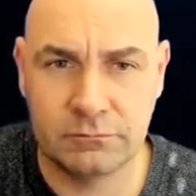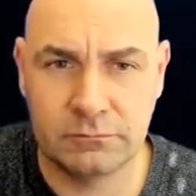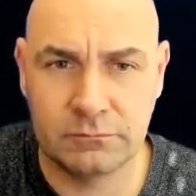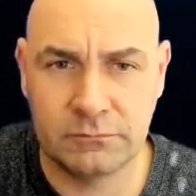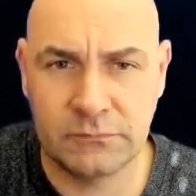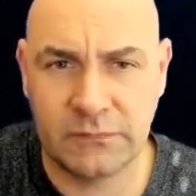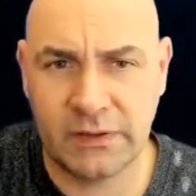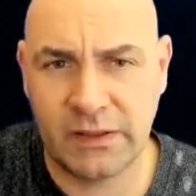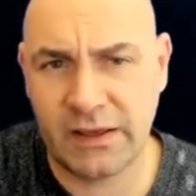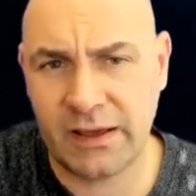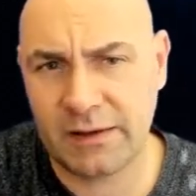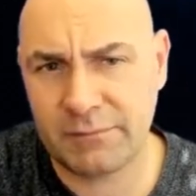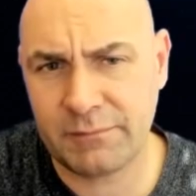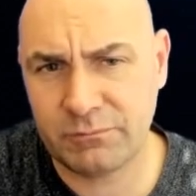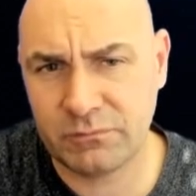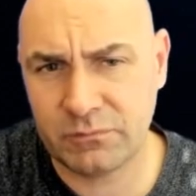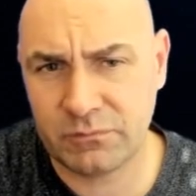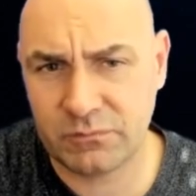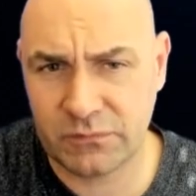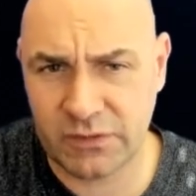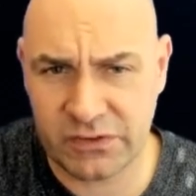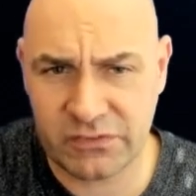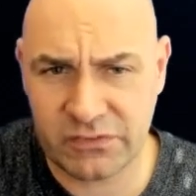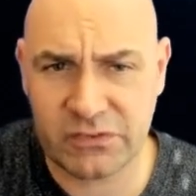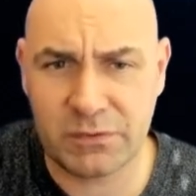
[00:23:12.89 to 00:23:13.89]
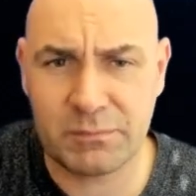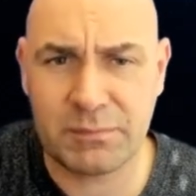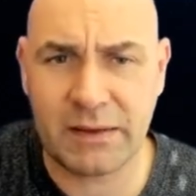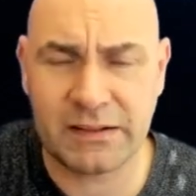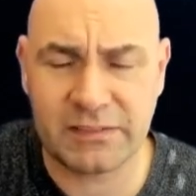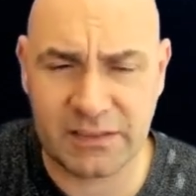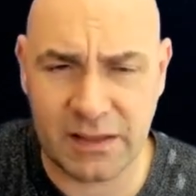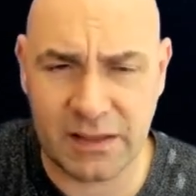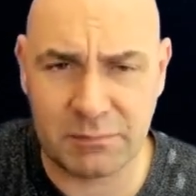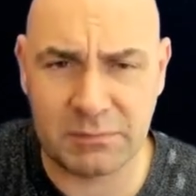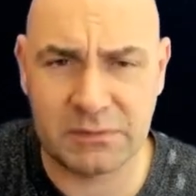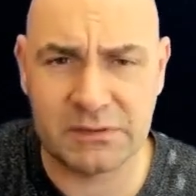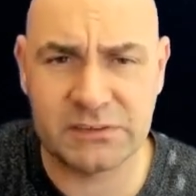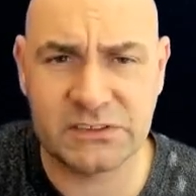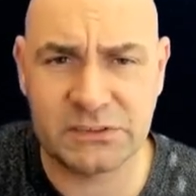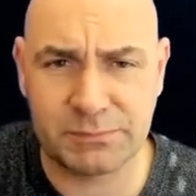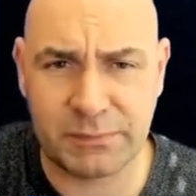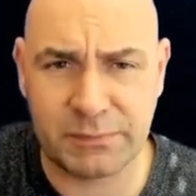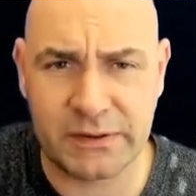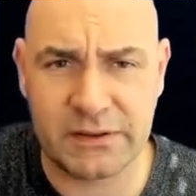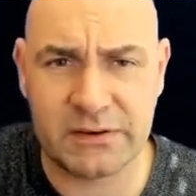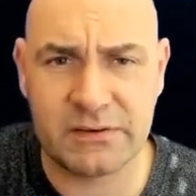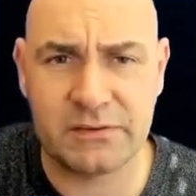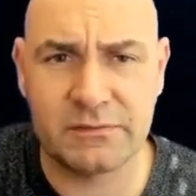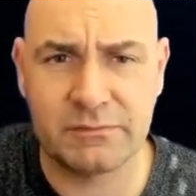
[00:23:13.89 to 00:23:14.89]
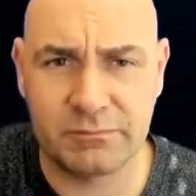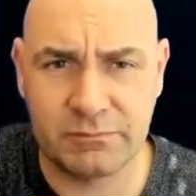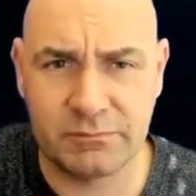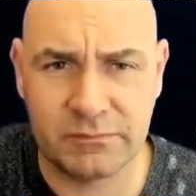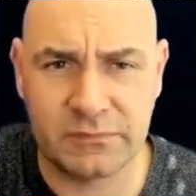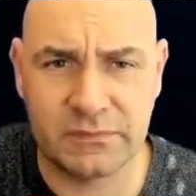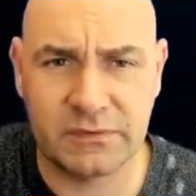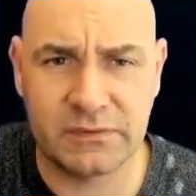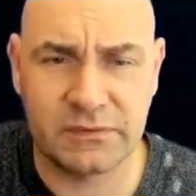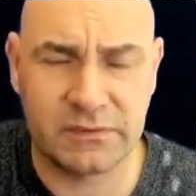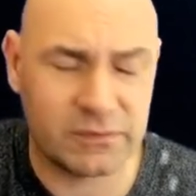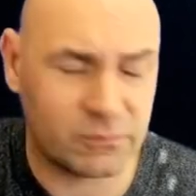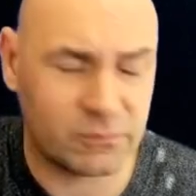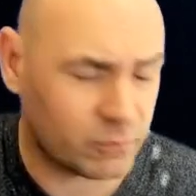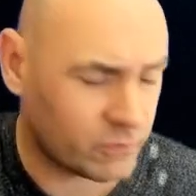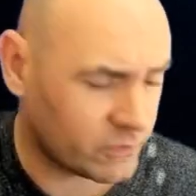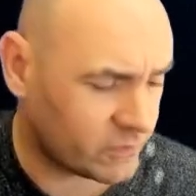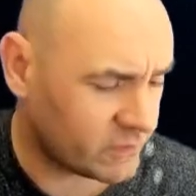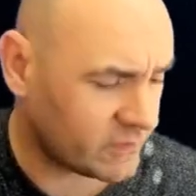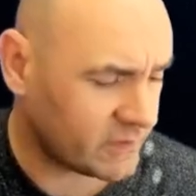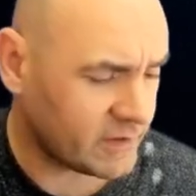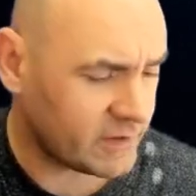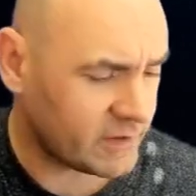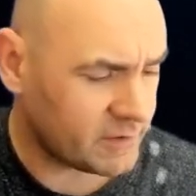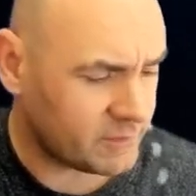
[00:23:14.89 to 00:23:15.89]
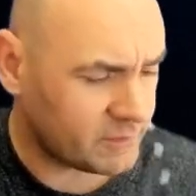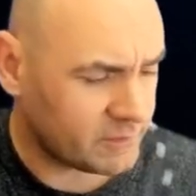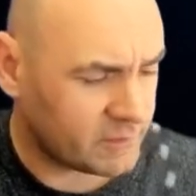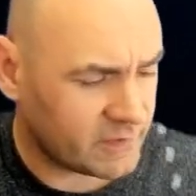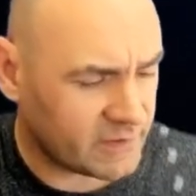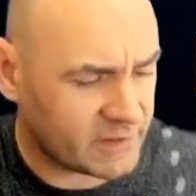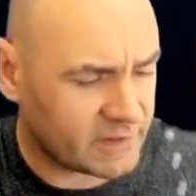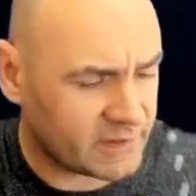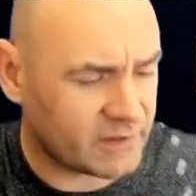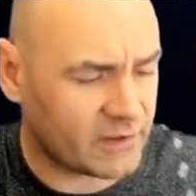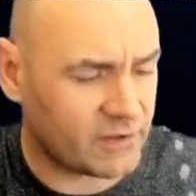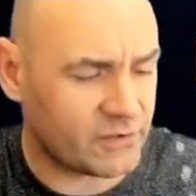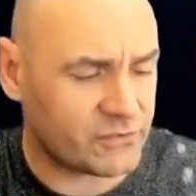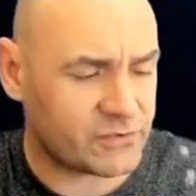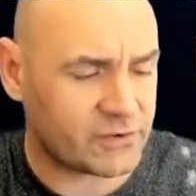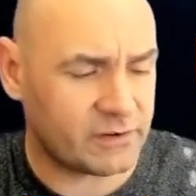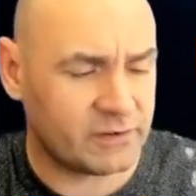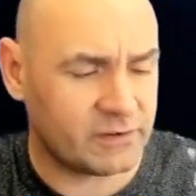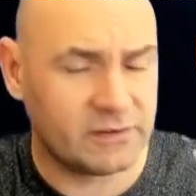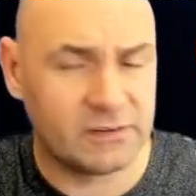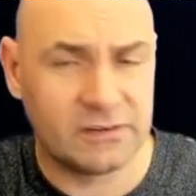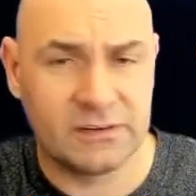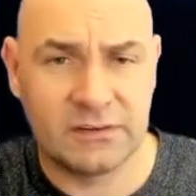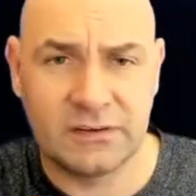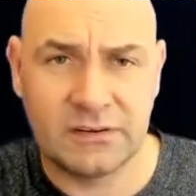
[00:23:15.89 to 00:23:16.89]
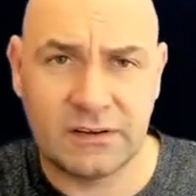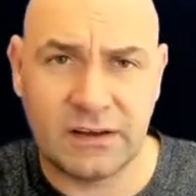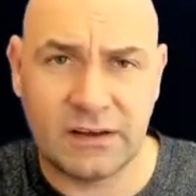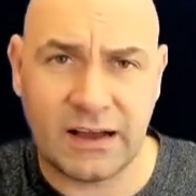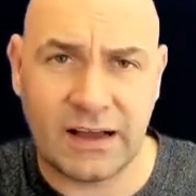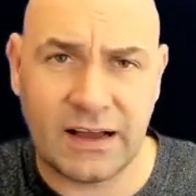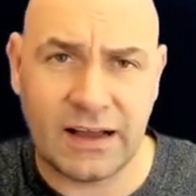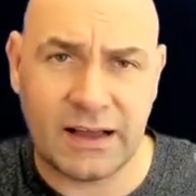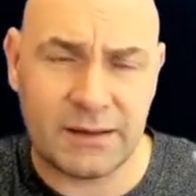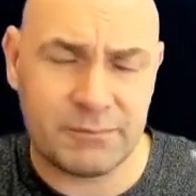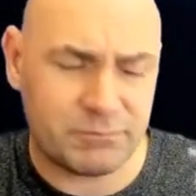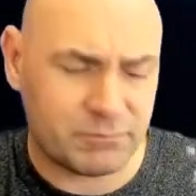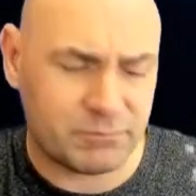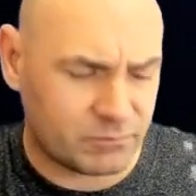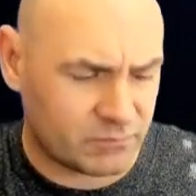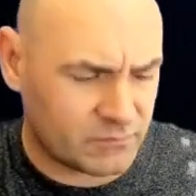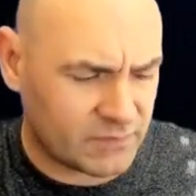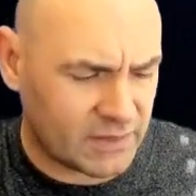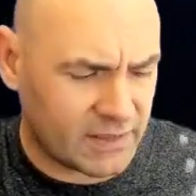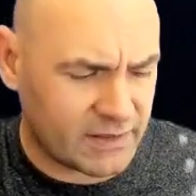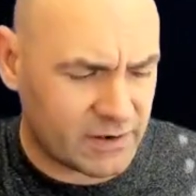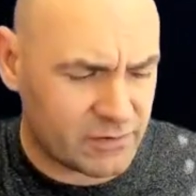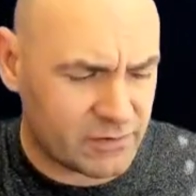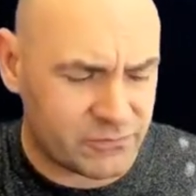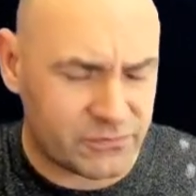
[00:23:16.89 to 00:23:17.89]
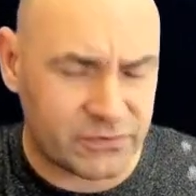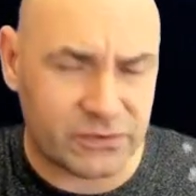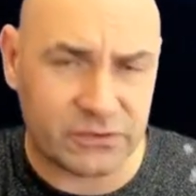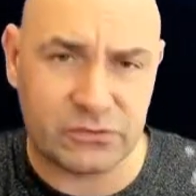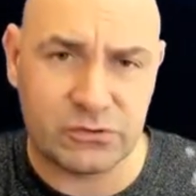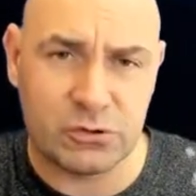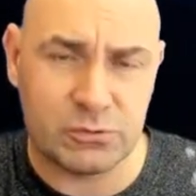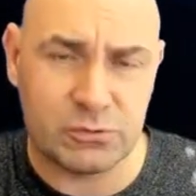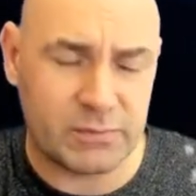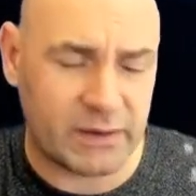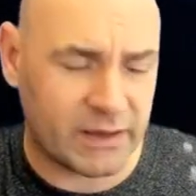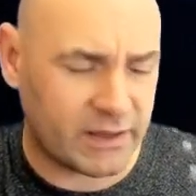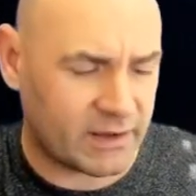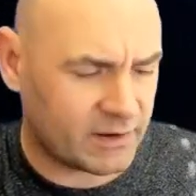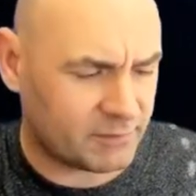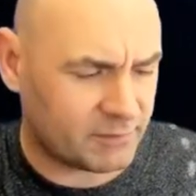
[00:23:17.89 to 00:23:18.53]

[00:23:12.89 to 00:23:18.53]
yeah, it's about double the speed with the enclosure. I don't feel too bad. I